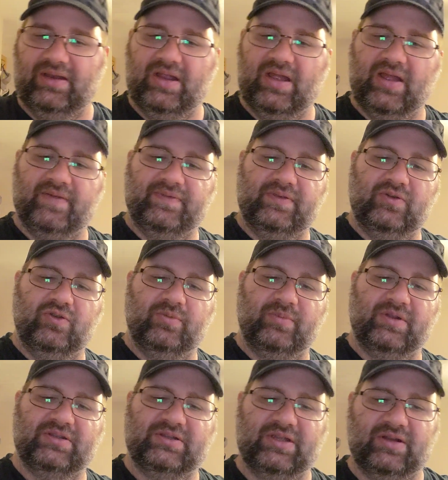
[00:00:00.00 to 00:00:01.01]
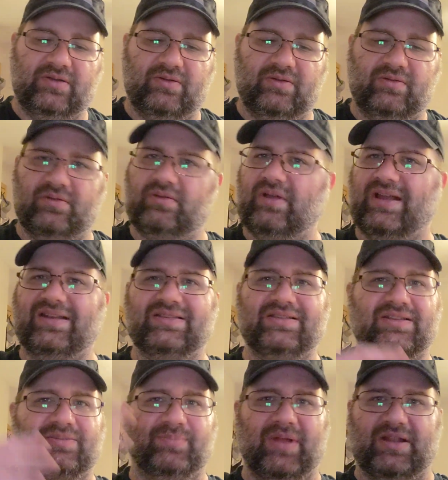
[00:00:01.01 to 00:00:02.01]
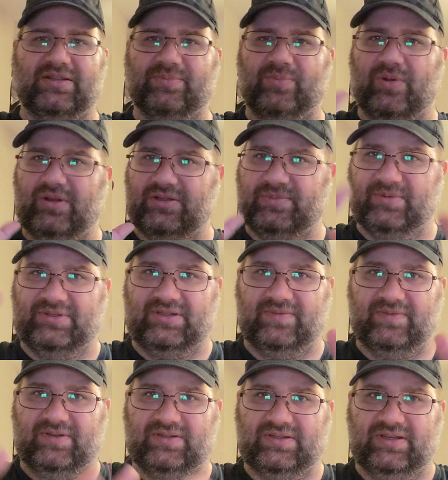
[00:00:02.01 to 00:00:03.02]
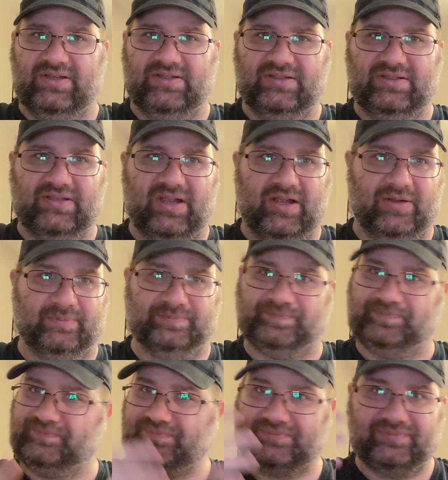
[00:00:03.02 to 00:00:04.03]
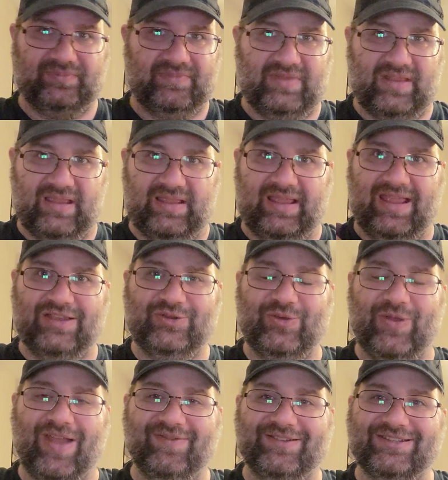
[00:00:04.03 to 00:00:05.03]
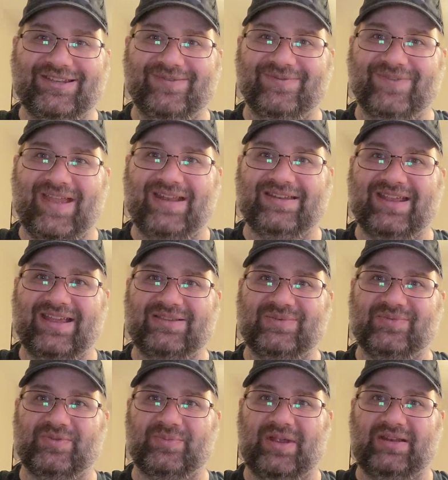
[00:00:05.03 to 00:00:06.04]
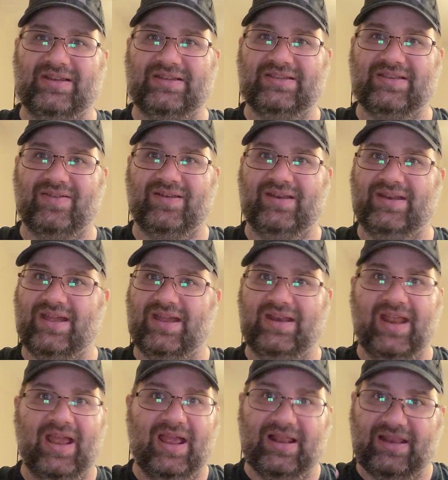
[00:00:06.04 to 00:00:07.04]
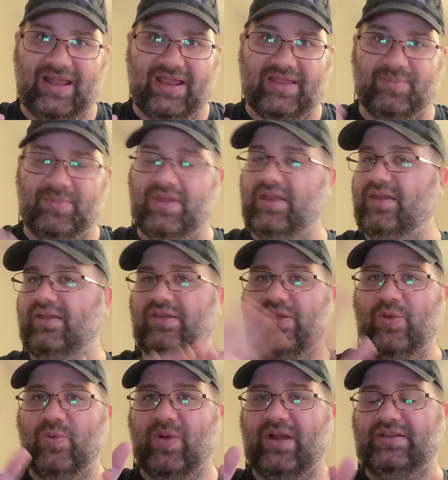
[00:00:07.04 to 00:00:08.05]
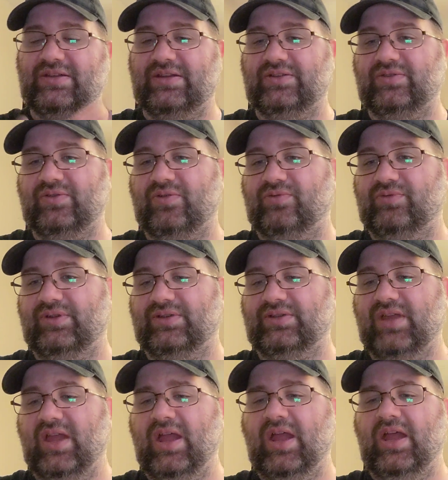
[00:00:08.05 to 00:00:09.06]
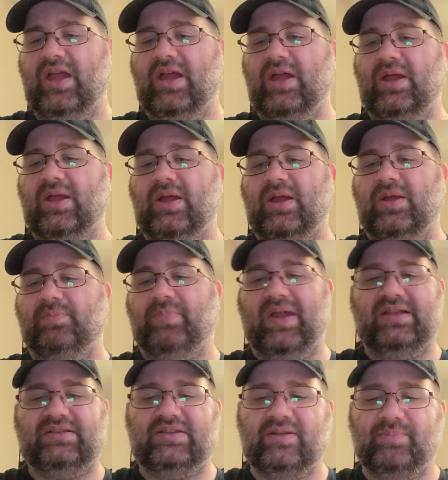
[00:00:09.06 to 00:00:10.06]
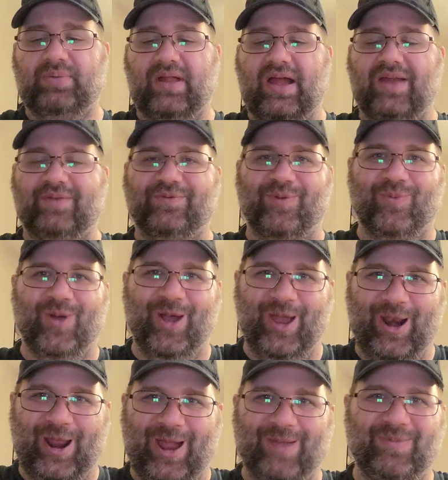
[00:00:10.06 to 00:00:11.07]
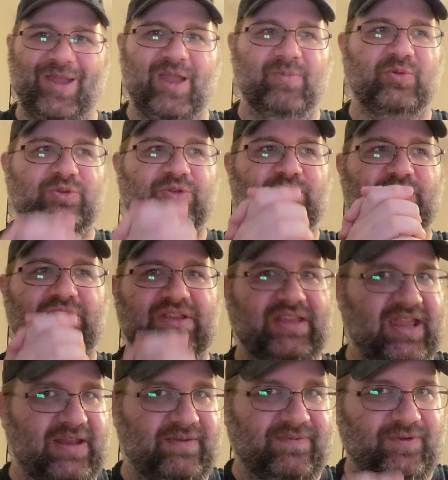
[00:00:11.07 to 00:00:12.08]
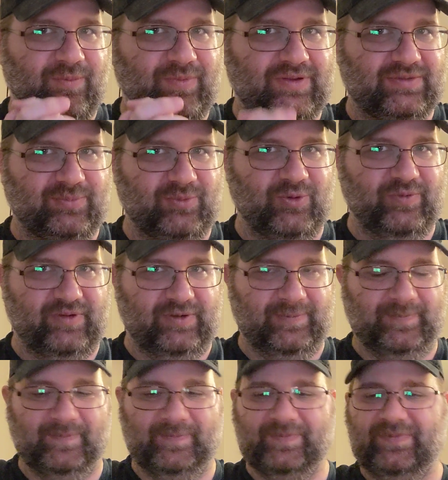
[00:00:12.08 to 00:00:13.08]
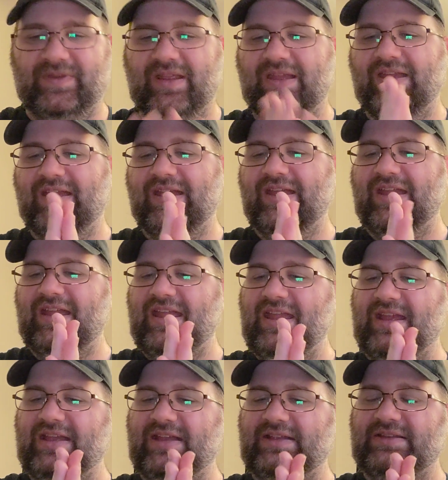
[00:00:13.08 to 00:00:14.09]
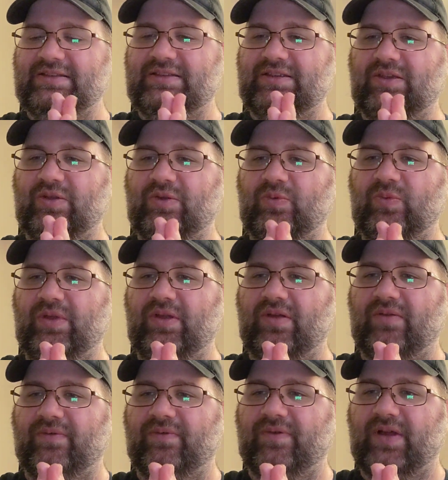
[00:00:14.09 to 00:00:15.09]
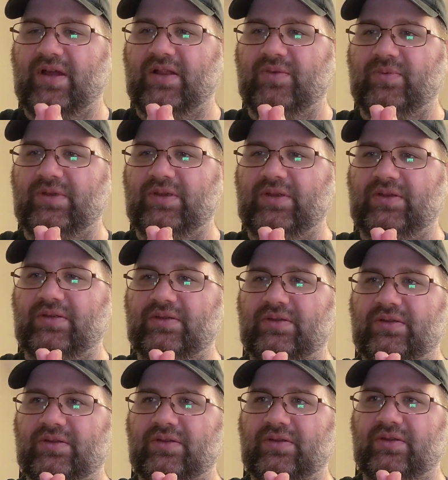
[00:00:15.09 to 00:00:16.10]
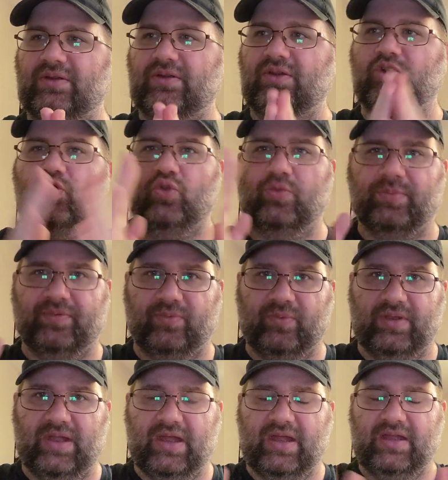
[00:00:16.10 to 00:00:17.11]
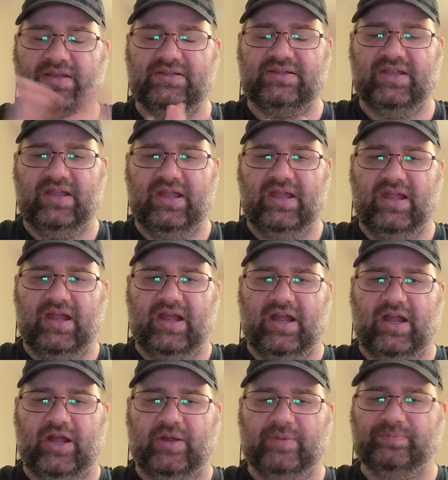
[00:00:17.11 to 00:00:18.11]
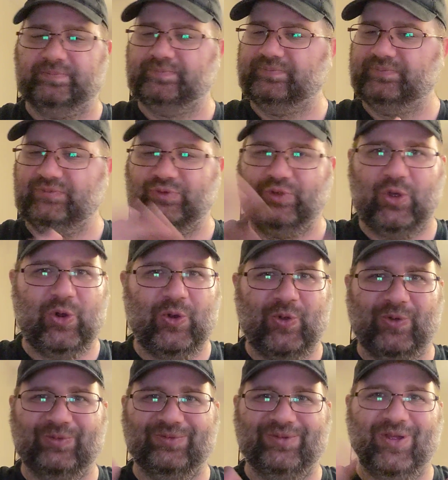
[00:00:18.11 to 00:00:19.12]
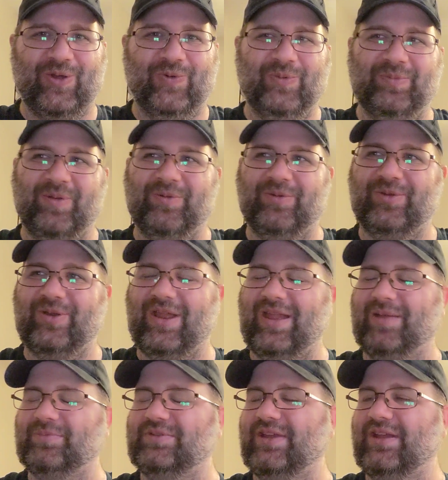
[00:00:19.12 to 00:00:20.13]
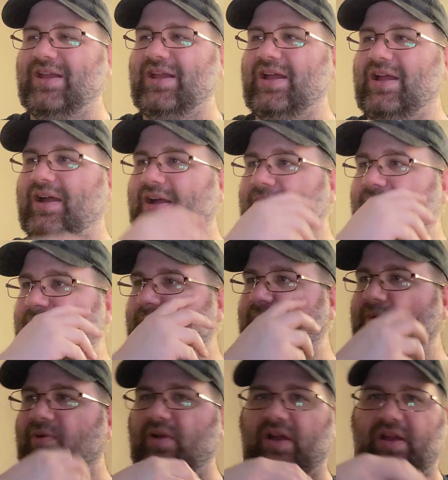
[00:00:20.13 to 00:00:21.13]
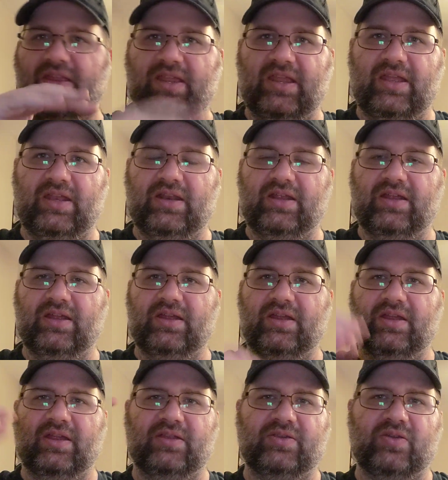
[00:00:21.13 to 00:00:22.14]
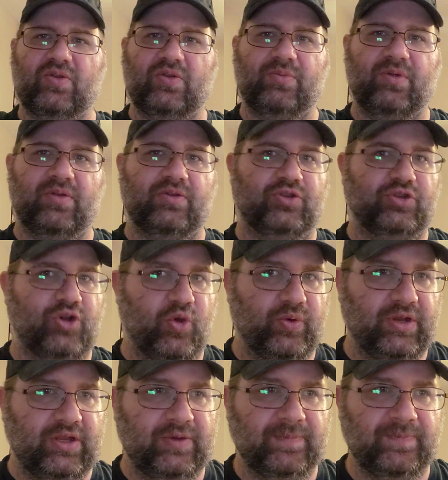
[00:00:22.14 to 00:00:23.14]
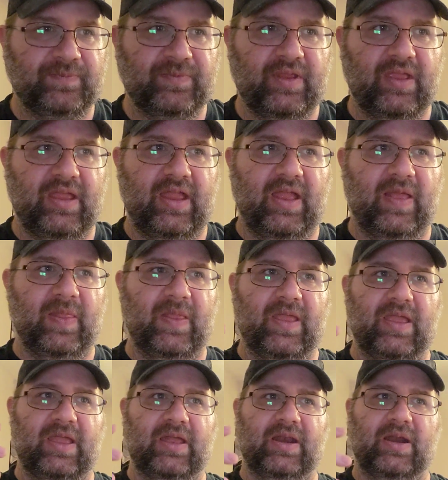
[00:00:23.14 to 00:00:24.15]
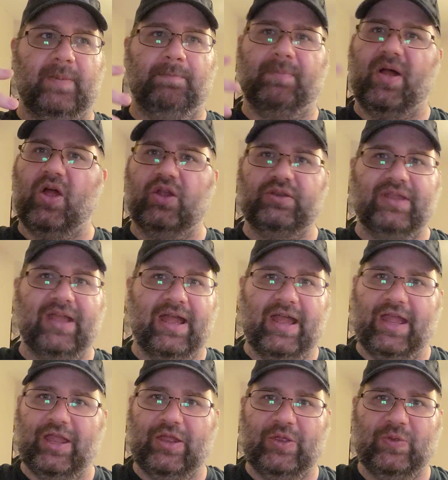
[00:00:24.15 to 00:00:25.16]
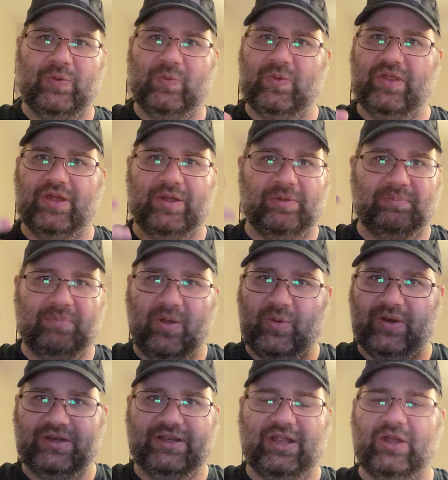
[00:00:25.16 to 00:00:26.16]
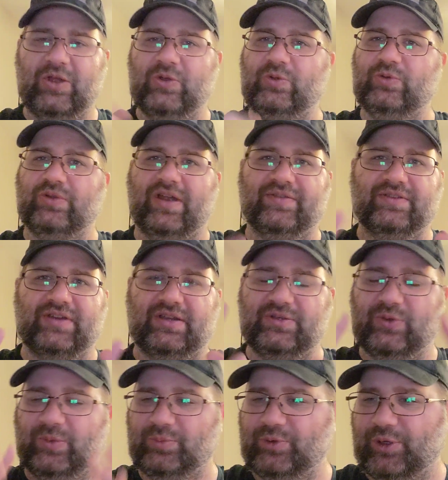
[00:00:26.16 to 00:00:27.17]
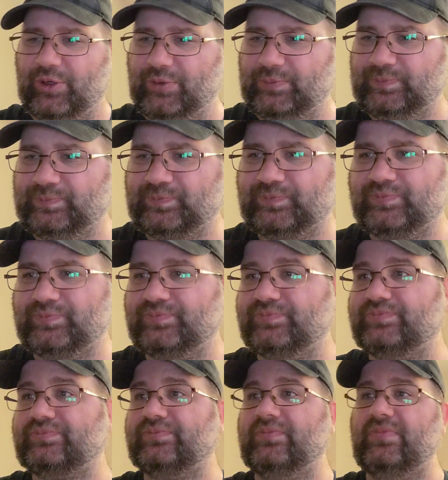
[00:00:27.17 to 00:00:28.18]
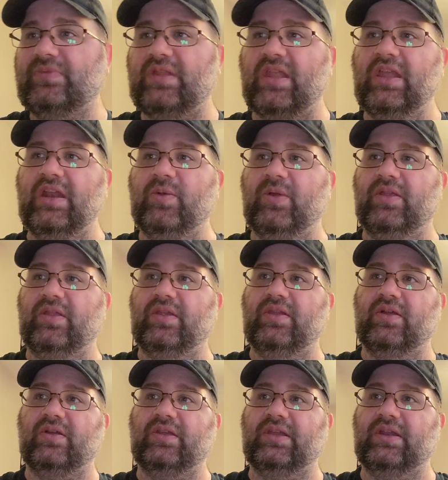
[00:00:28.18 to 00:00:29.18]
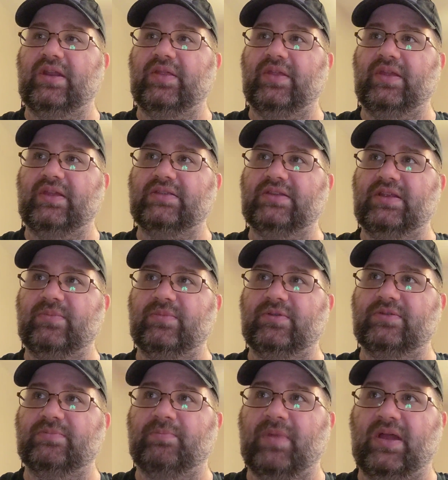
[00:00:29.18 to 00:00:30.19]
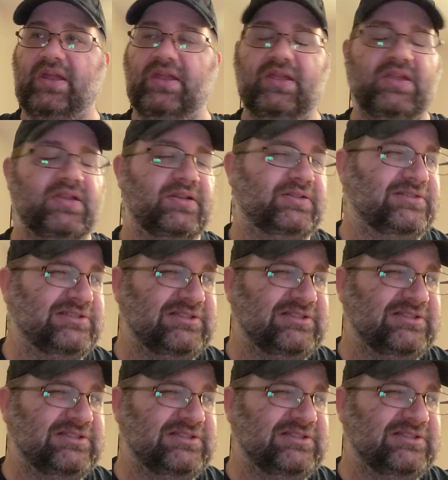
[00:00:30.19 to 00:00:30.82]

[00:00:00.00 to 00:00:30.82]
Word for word: Now, if you're new to my channel, I discuss plot spoilers, specific scenes. Um, in case you haven't seen Phantasm from 1979, like me, you're watching at your own risk. Basic plot from what I'm able to get from this movie is we are following a group of three guys. Um, don't don't remember their names um, a kid, his older brother Jody, and then a bald guy with a ponytail who drives an ice cream truck. Anyway, the young kid, I think his name is Mike.